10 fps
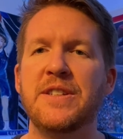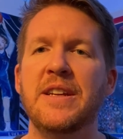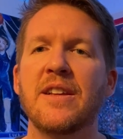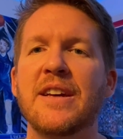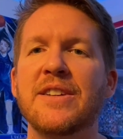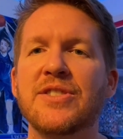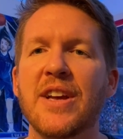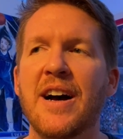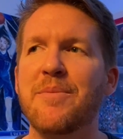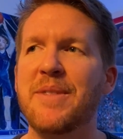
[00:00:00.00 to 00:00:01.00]
dealings,
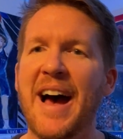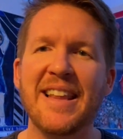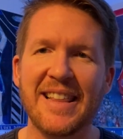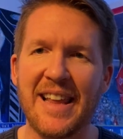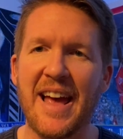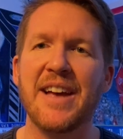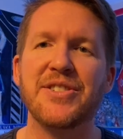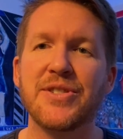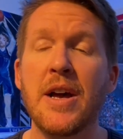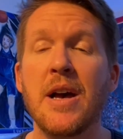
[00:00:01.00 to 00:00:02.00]
not
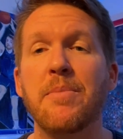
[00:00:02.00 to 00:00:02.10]
less.